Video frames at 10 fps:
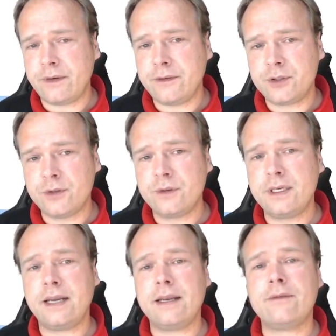very
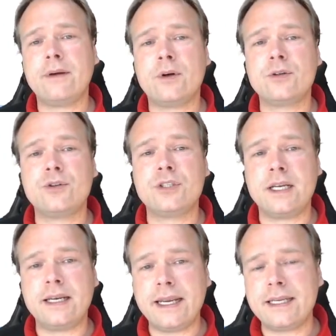soon, that if I want to
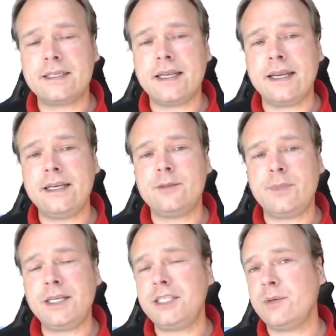select a
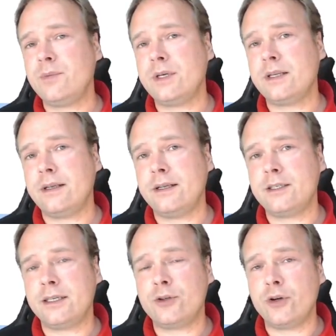spaceship with
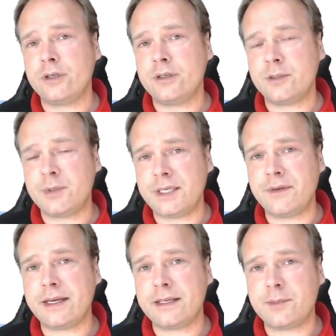a certain
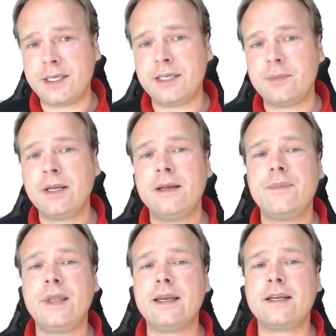specific spaceship,
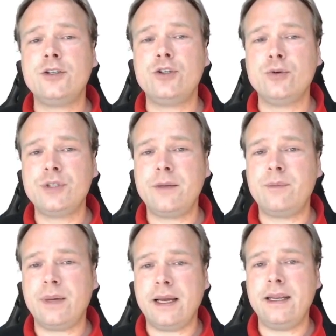then I can choose
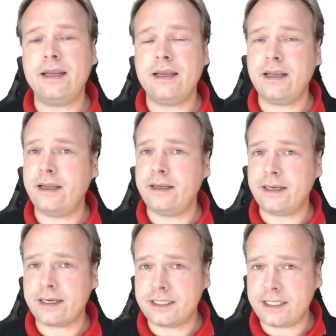it by,
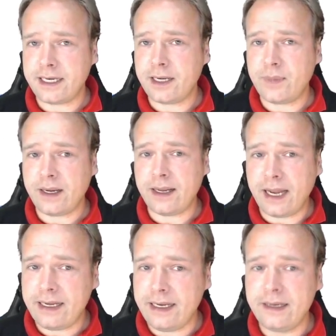then I can select it by
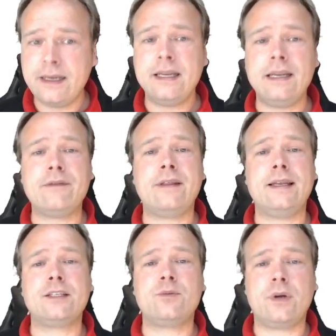ID if
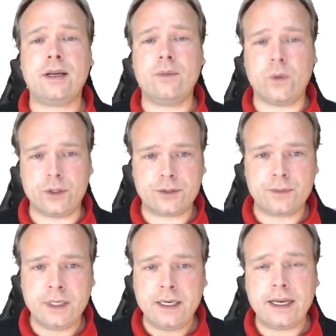that is what I want.
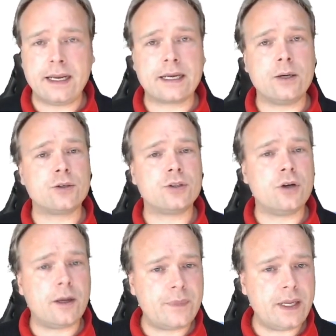And I can also
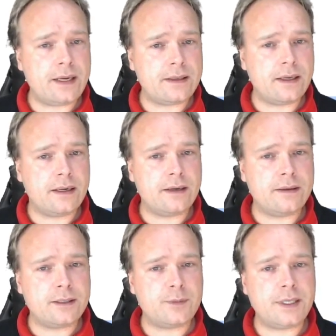update
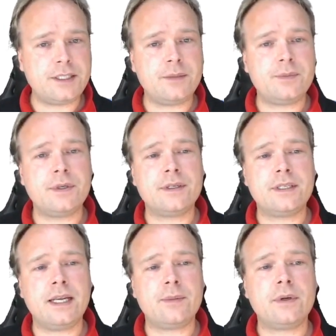the spaceship
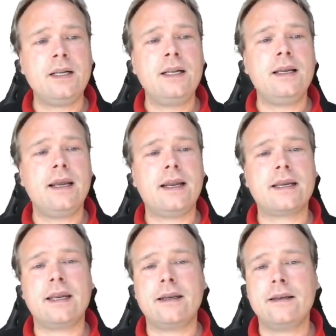table, and I
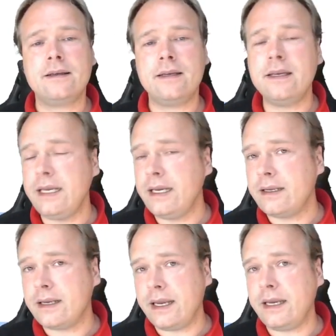can
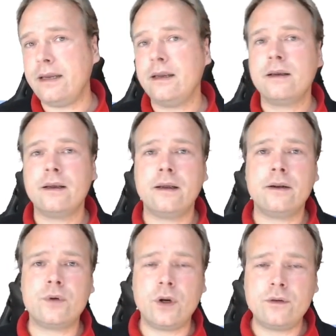delete a
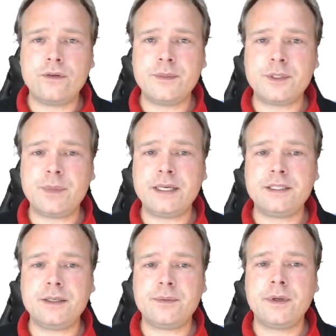row from the
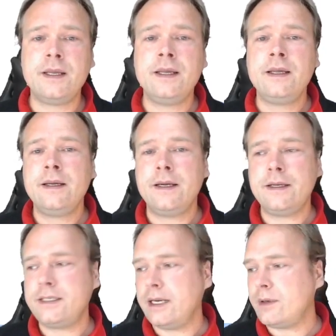spaceship
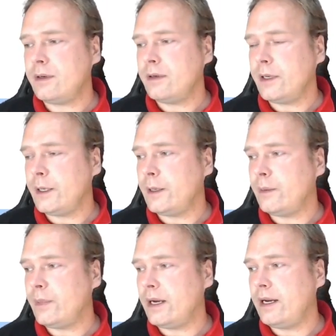table
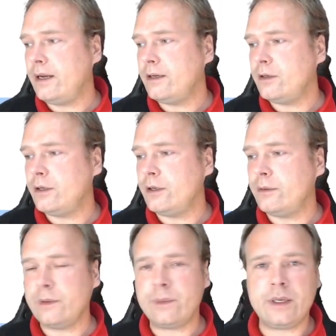by
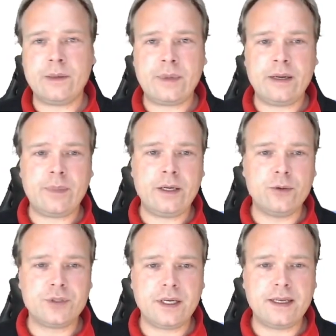
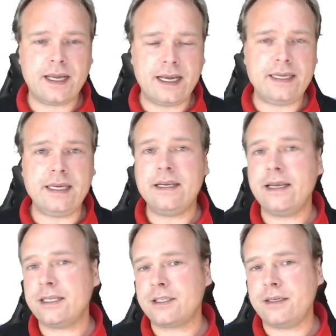using the ID
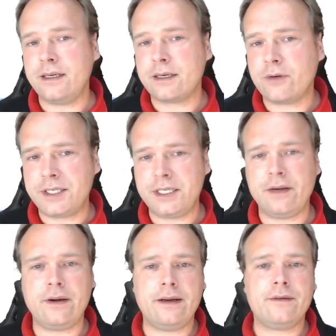as in the
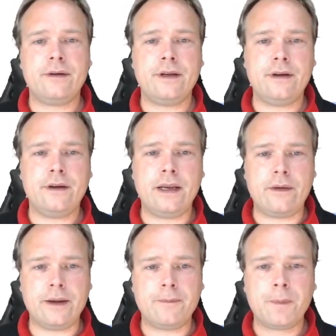criteria
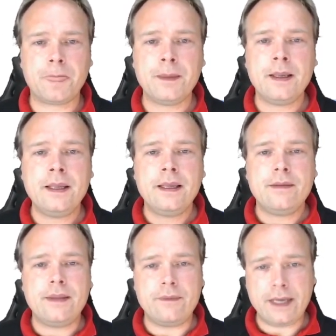area.
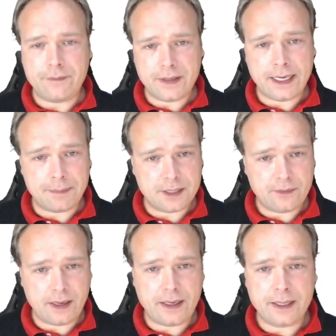Then we have the
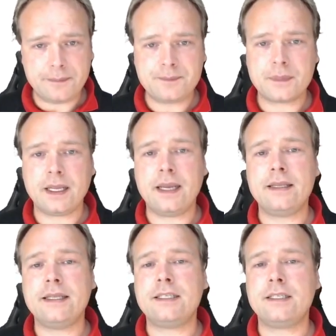captain right here,
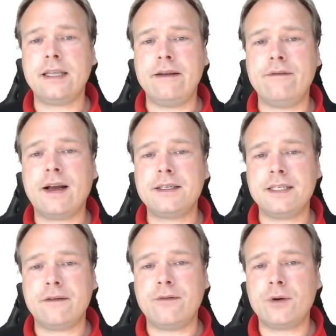and this is a
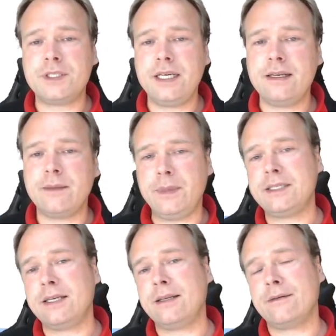varchar 14. That
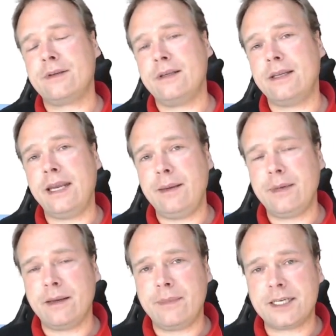means that the name
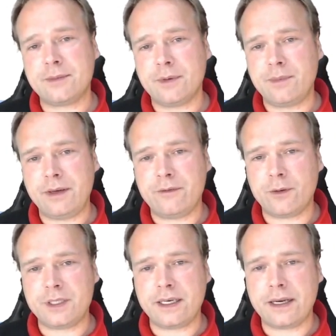can maximum be
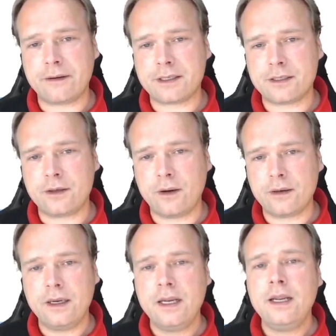14 characters
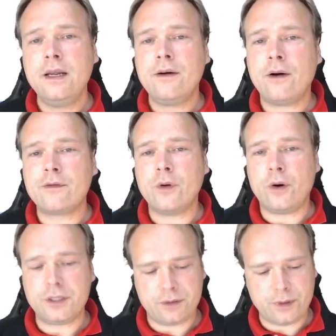long. Of
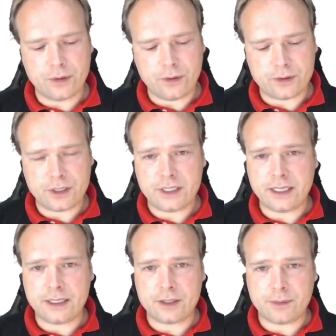course, we could also
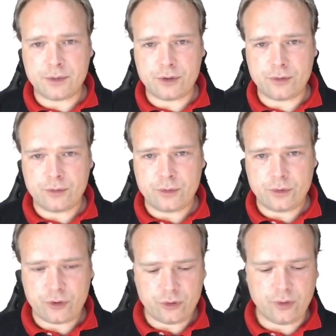set this up to
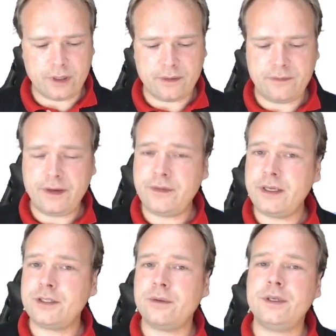
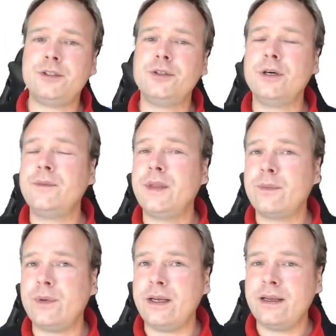250, so we are sure
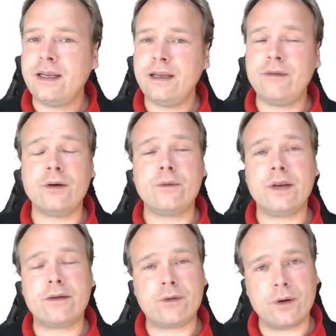that even though
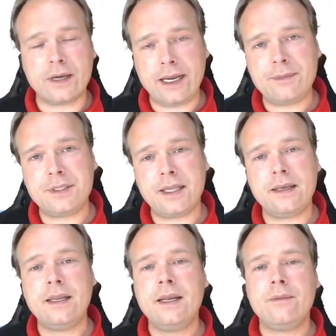we have long names,
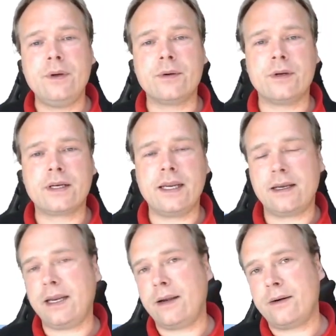then we would not get
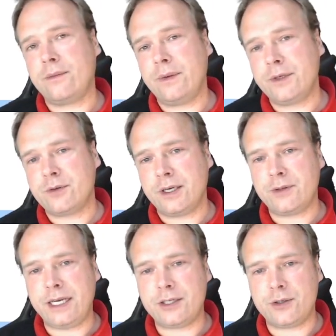an error when we try
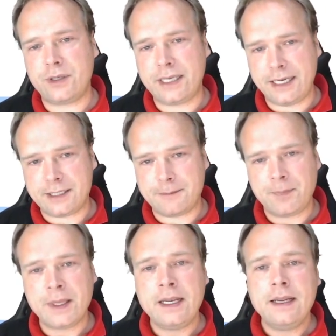to insert data.
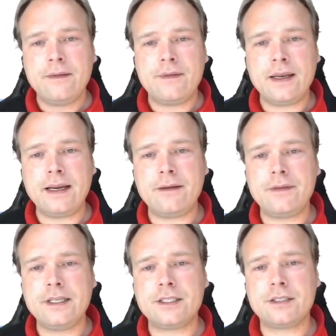Then I
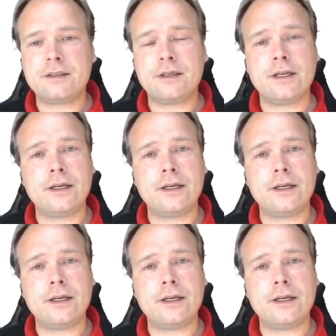have this